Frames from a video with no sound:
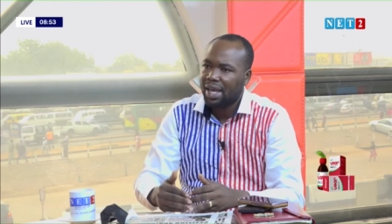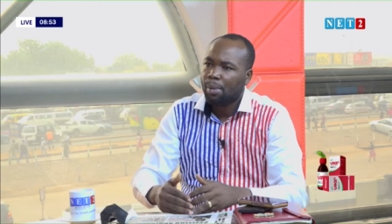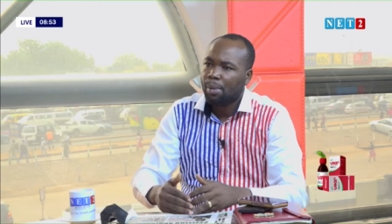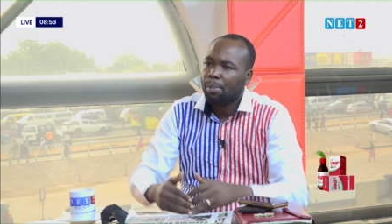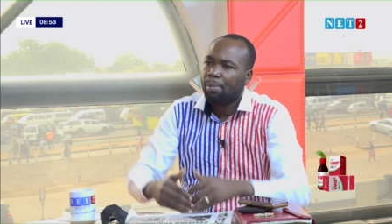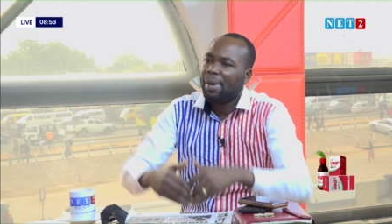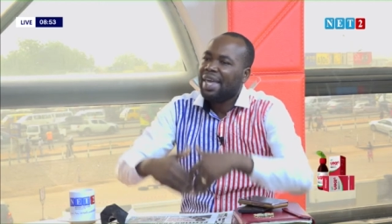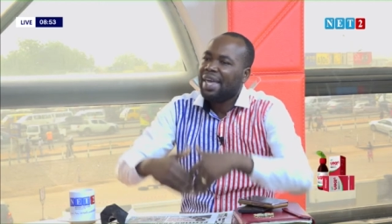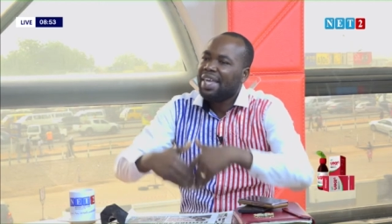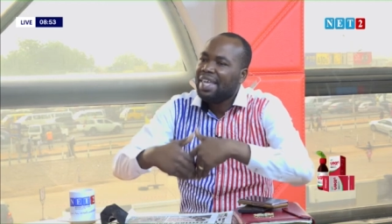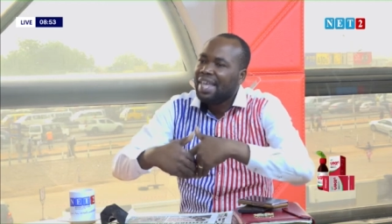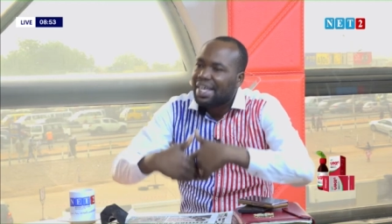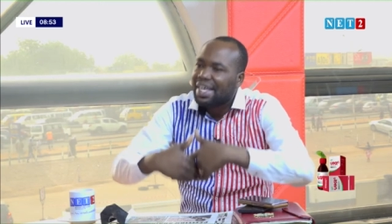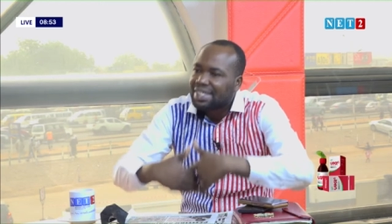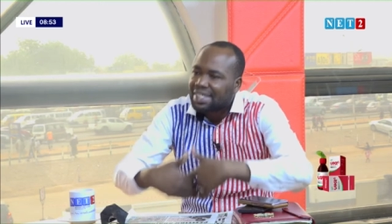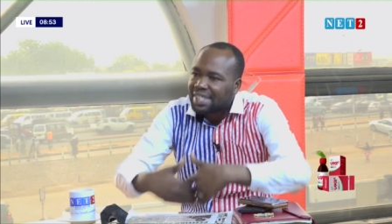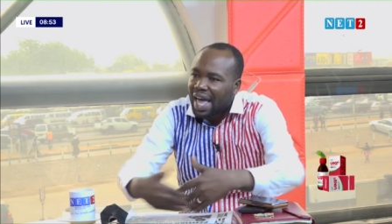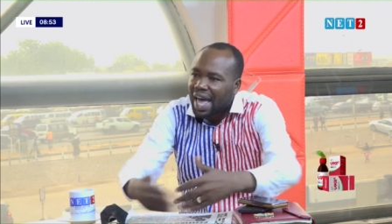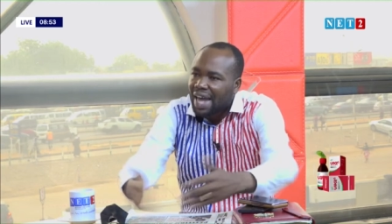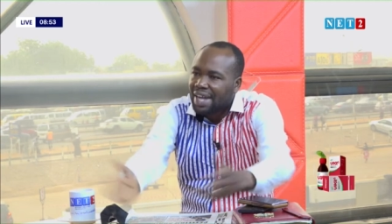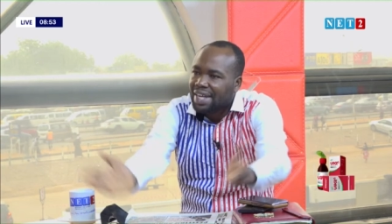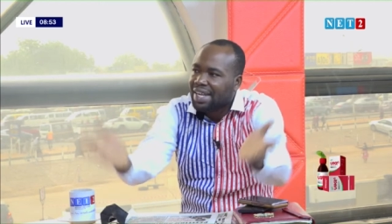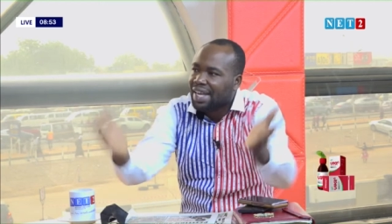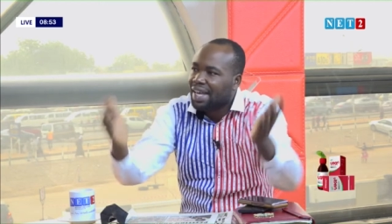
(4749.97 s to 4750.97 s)
be yes
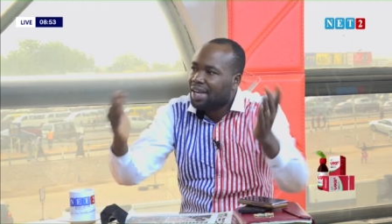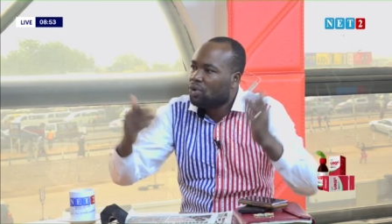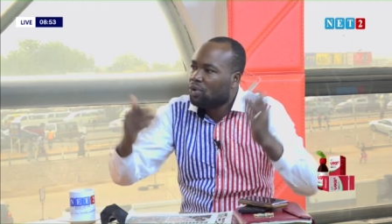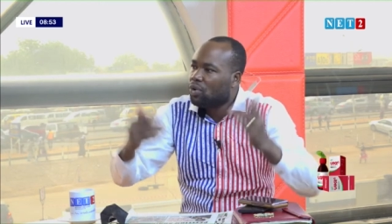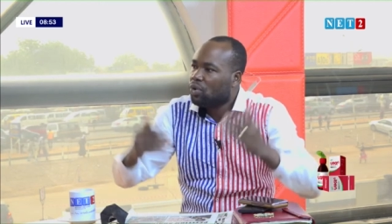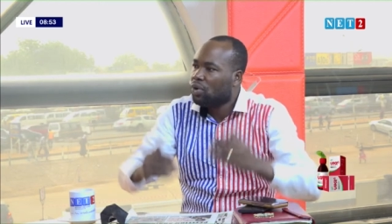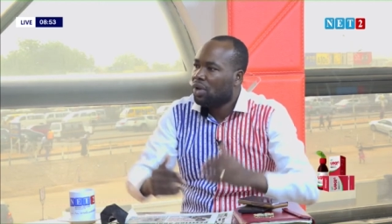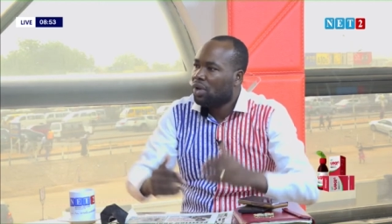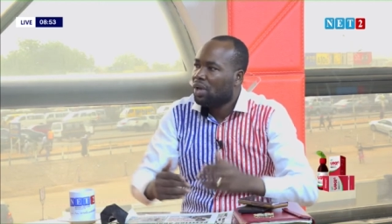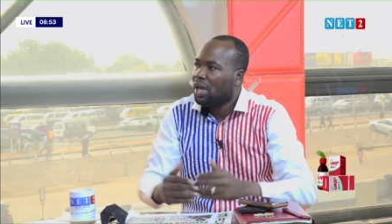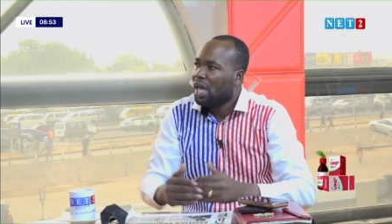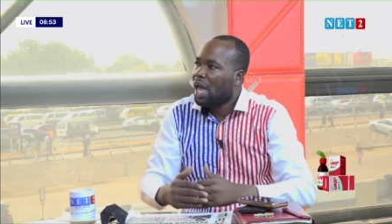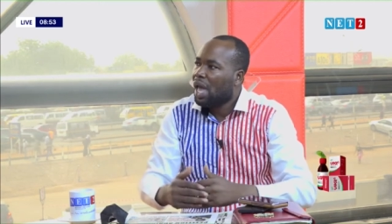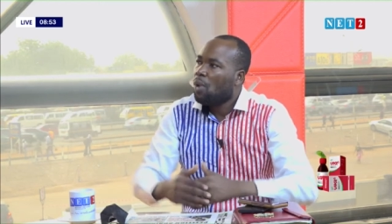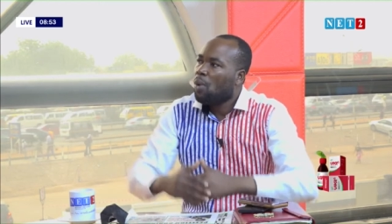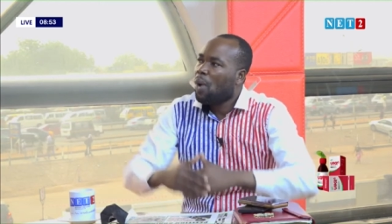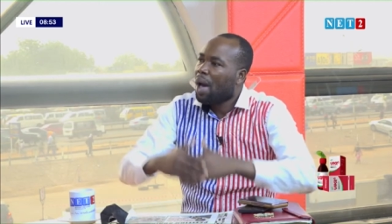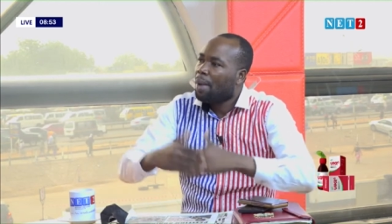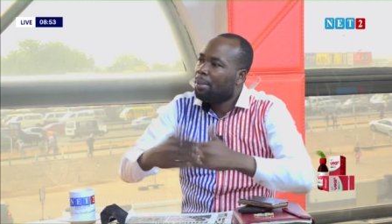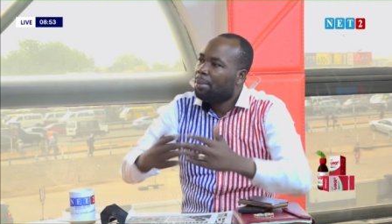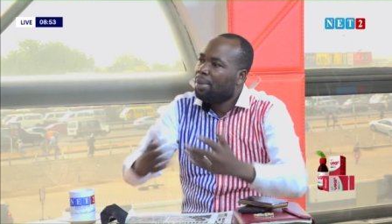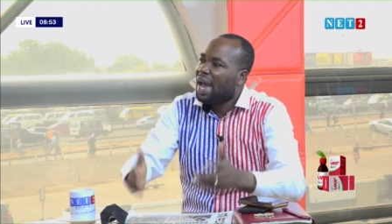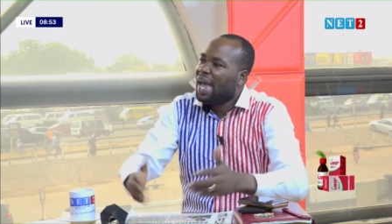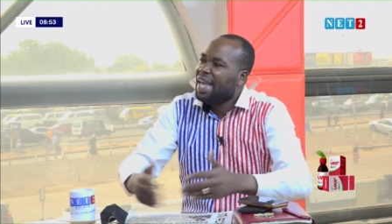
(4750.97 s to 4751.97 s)
a de no e
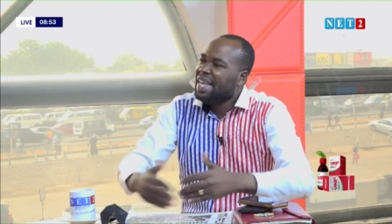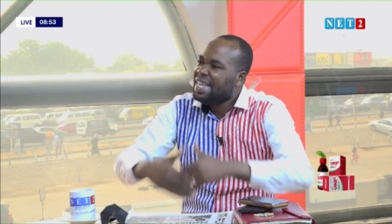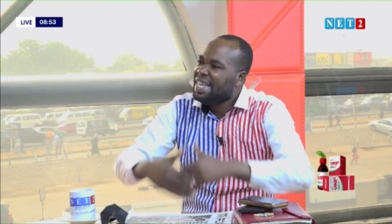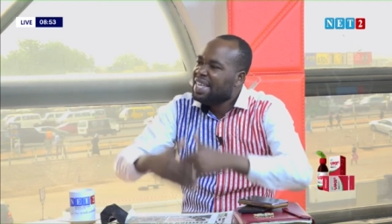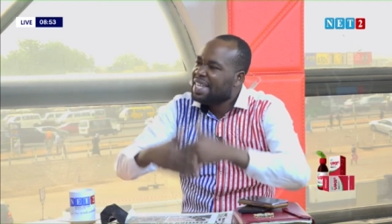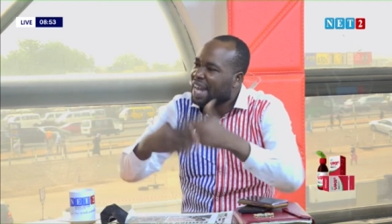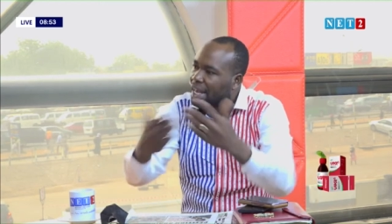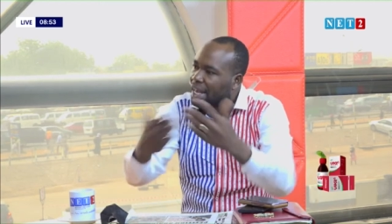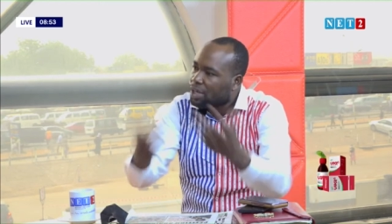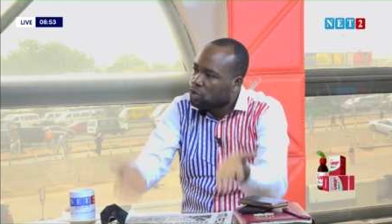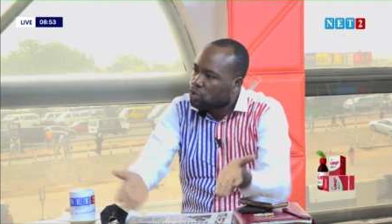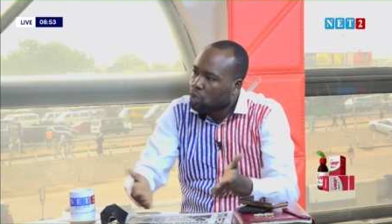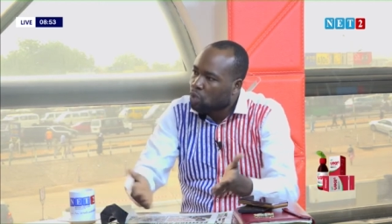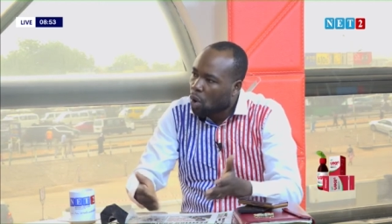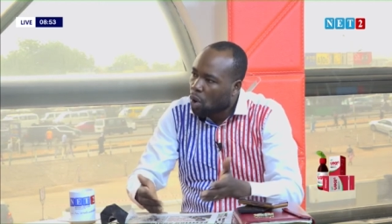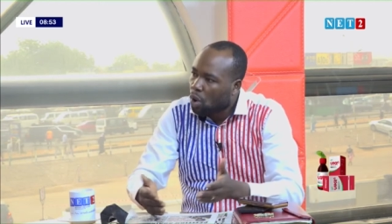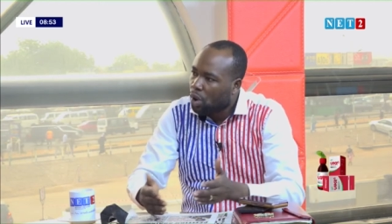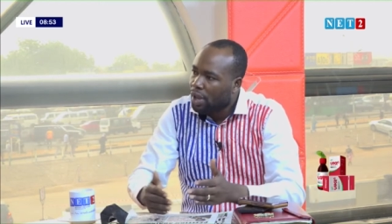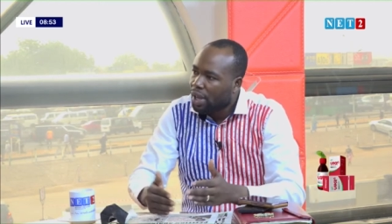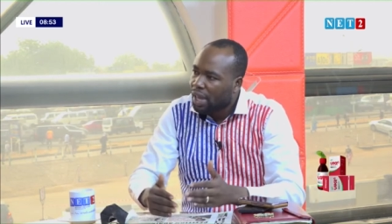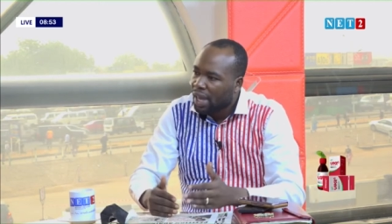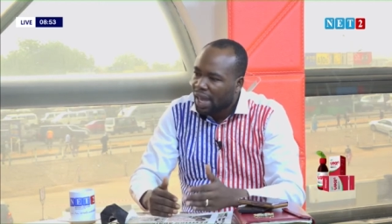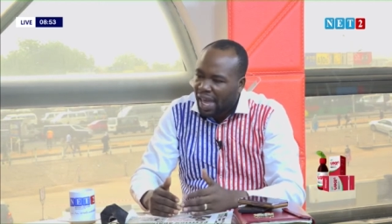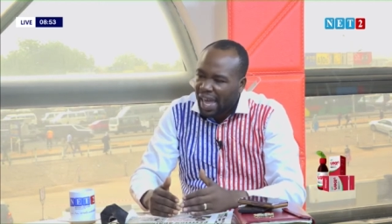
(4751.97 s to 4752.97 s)
wa bra nyina so
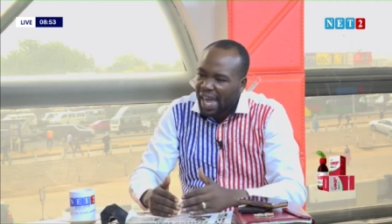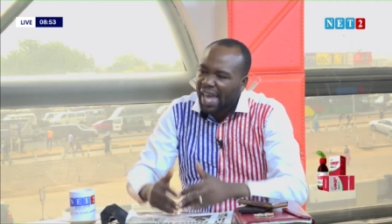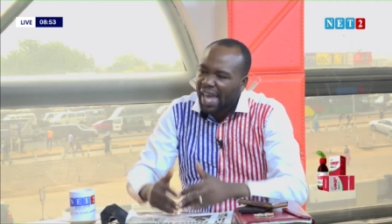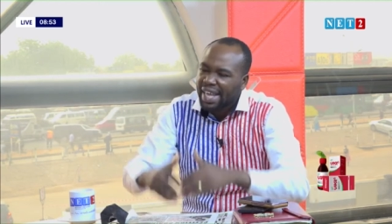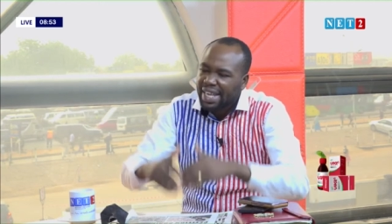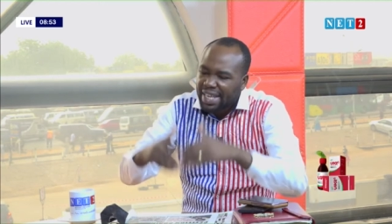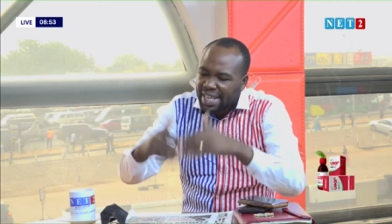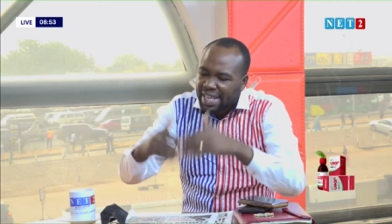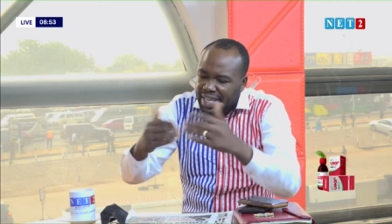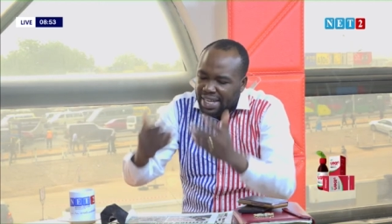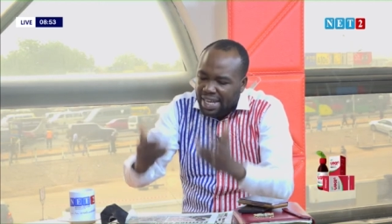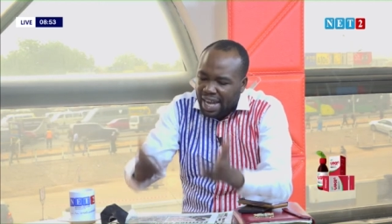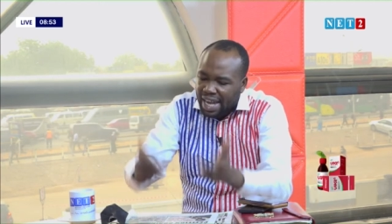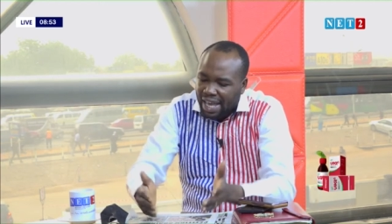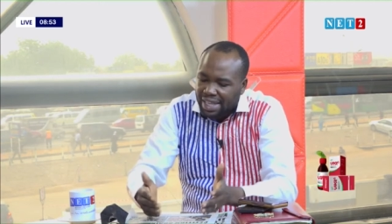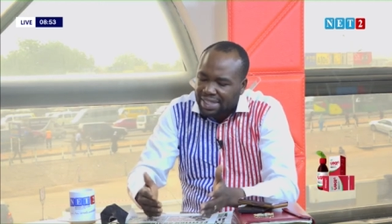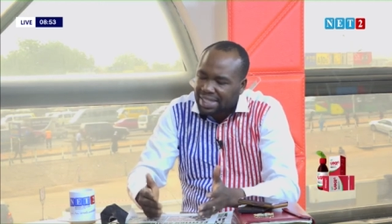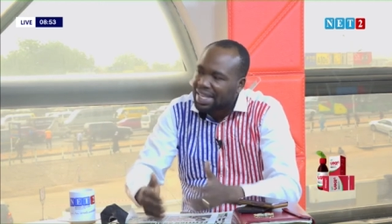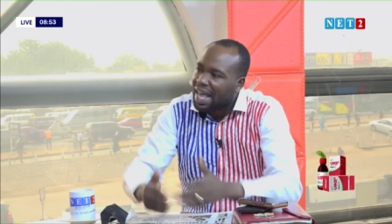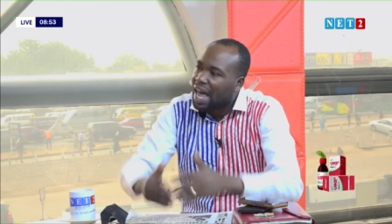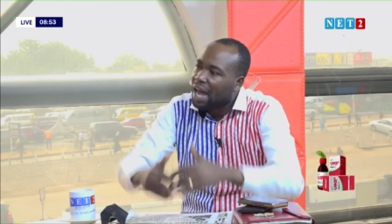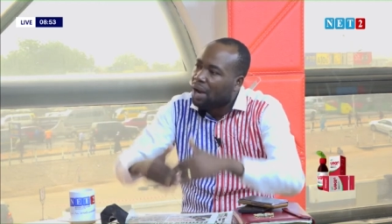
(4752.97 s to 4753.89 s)
enyina sa